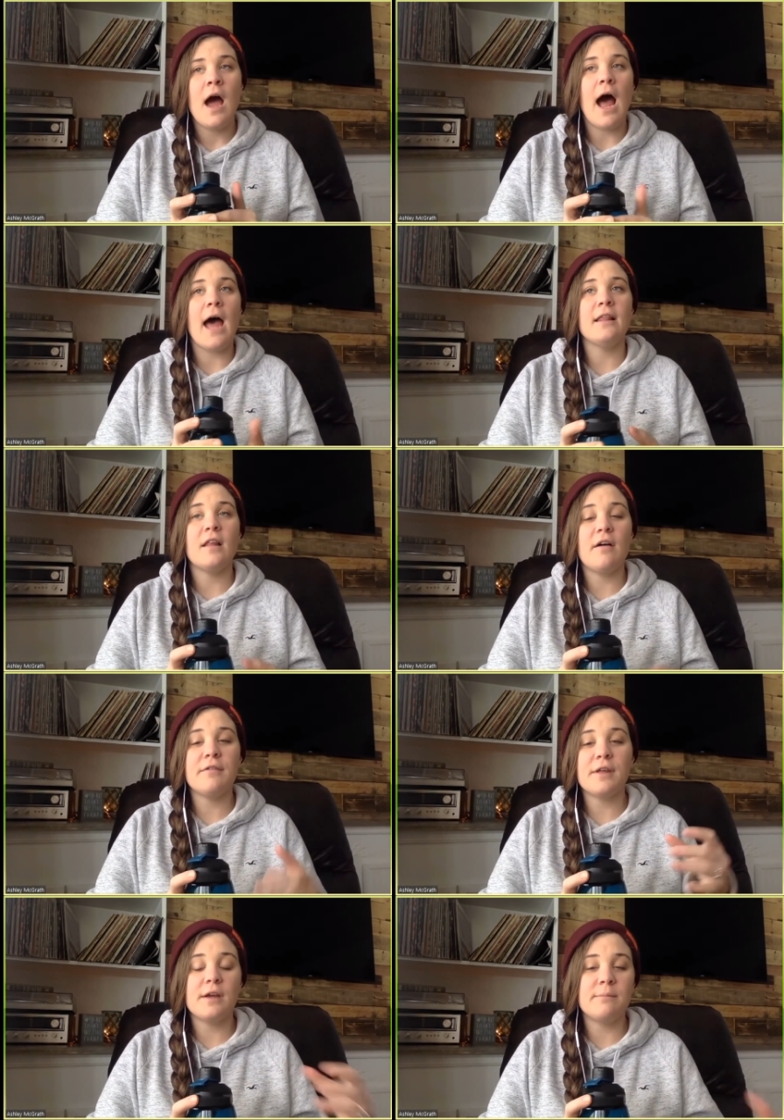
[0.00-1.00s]
I
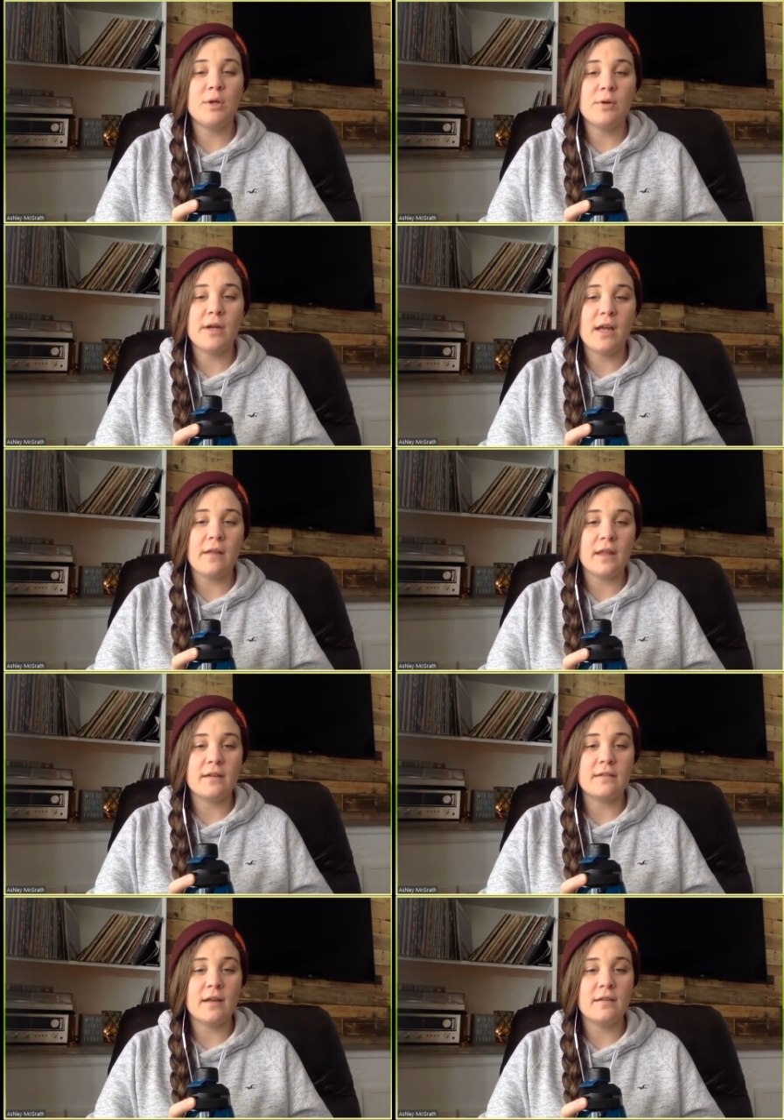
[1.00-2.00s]
love the community on
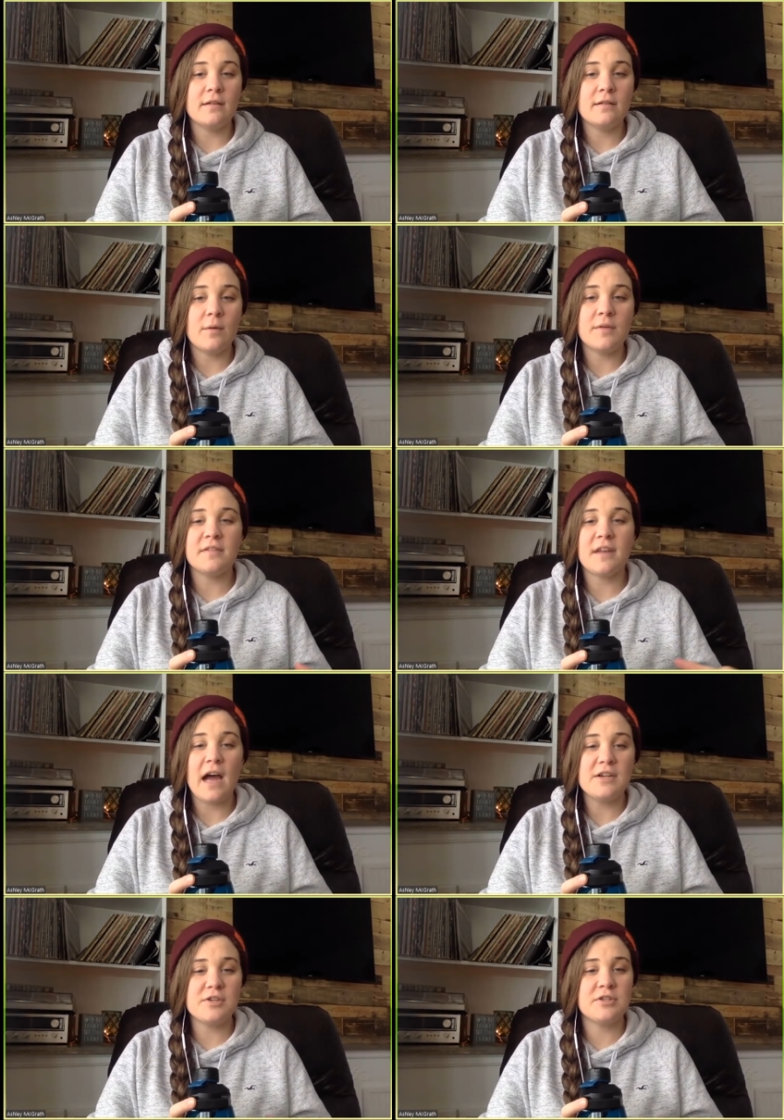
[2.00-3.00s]
LinkedIn. So it's
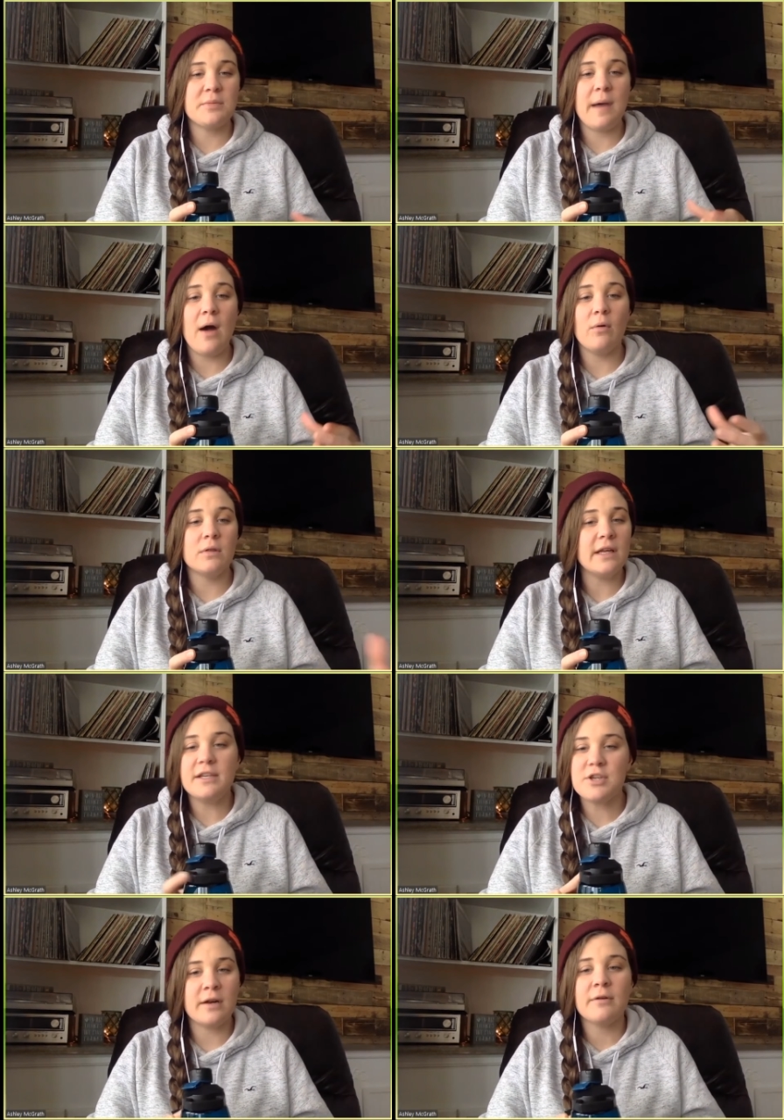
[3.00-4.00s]
not just about
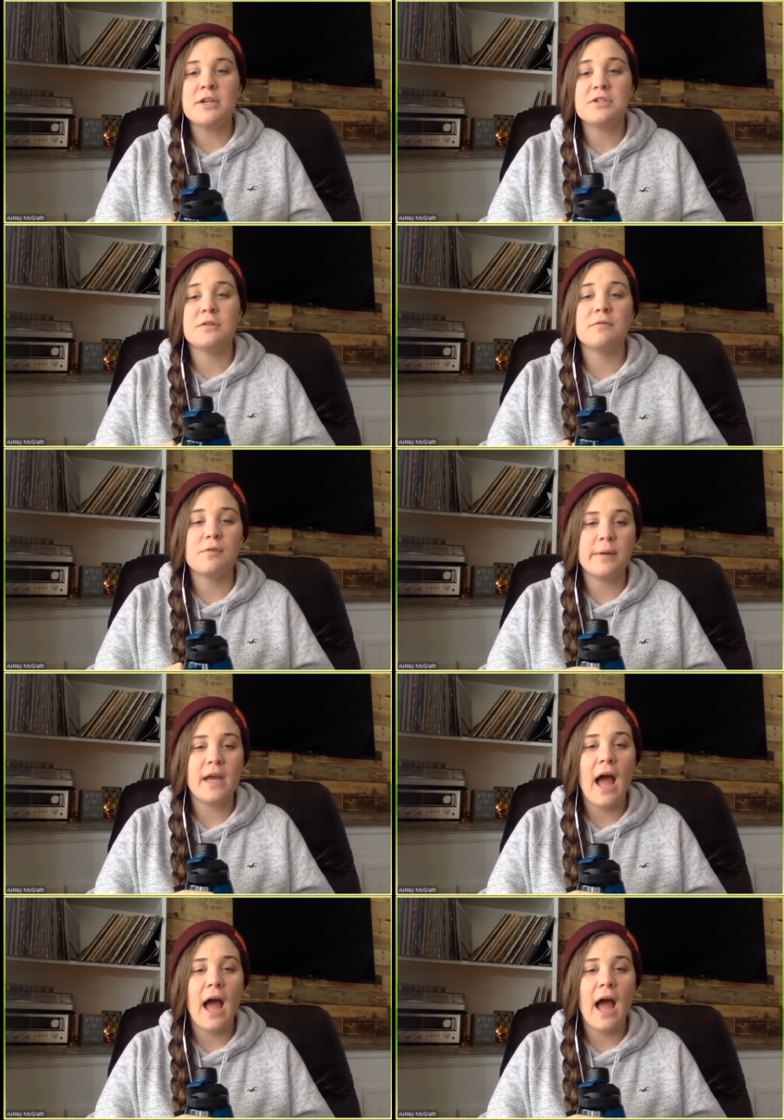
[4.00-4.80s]
lead generation for me.